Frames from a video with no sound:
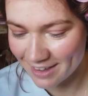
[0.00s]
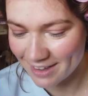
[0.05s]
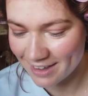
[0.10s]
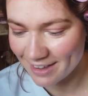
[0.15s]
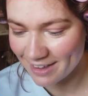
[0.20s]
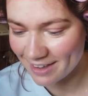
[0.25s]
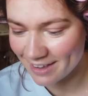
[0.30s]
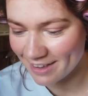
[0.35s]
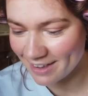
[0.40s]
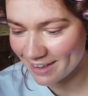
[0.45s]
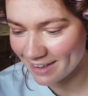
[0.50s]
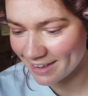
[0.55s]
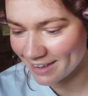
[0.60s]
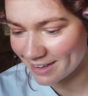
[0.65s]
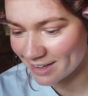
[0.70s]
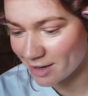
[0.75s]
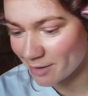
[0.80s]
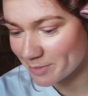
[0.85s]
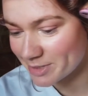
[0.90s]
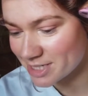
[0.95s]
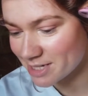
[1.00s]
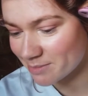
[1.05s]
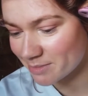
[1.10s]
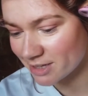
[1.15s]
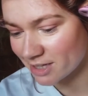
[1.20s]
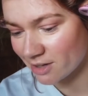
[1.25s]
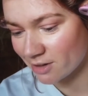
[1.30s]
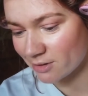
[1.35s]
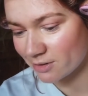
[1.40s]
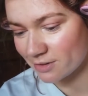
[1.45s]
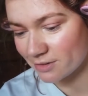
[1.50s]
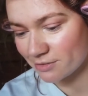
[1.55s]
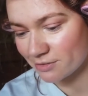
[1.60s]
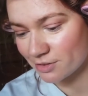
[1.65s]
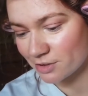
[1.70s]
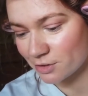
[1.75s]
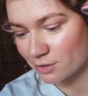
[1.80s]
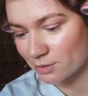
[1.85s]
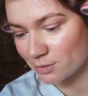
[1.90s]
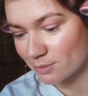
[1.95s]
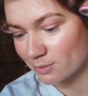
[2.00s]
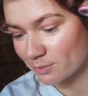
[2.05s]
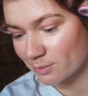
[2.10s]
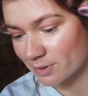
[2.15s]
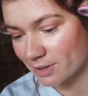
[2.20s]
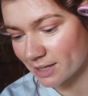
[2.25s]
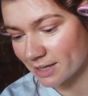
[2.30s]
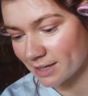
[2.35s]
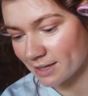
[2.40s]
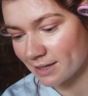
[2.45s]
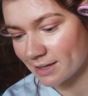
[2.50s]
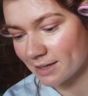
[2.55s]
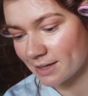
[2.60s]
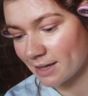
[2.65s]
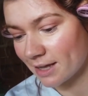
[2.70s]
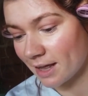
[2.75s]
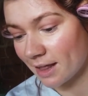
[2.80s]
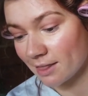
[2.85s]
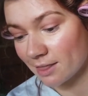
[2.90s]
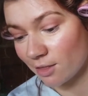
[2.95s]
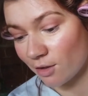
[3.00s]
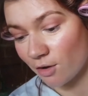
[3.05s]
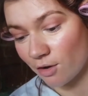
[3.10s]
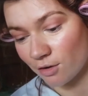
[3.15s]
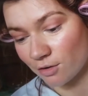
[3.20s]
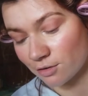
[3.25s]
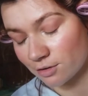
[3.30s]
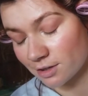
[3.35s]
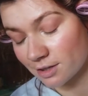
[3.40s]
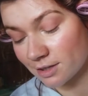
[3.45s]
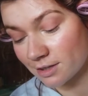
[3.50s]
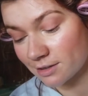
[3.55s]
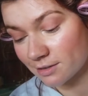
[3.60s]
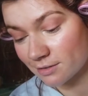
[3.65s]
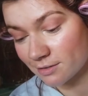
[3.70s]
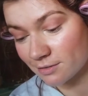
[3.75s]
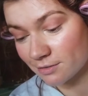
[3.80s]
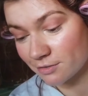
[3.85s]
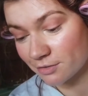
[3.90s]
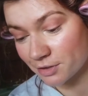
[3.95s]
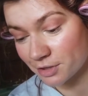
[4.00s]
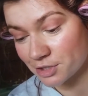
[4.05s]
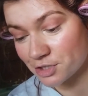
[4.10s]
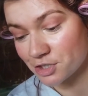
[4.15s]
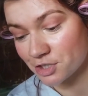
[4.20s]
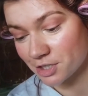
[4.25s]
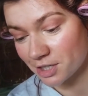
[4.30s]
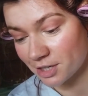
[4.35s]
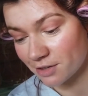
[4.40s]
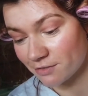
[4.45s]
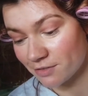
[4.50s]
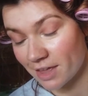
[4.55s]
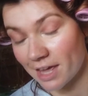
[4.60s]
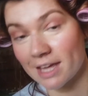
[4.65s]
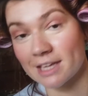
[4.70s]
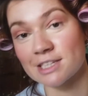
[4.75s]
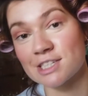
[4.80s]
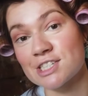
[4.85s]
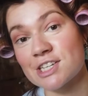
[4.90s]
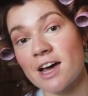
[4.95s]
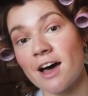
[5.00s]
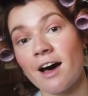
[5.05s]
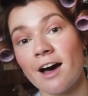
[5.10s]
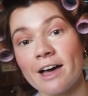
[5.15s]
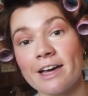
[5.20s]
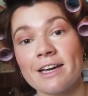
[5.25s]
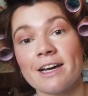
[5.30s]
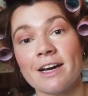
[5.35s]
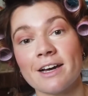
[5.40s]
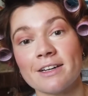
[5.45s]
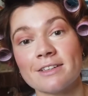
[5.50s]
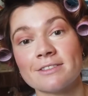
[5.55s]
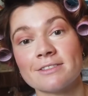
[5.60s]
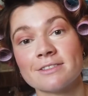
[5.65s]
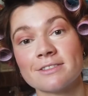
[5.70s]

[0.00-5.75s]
Comment down below if you were along for the journey of that entire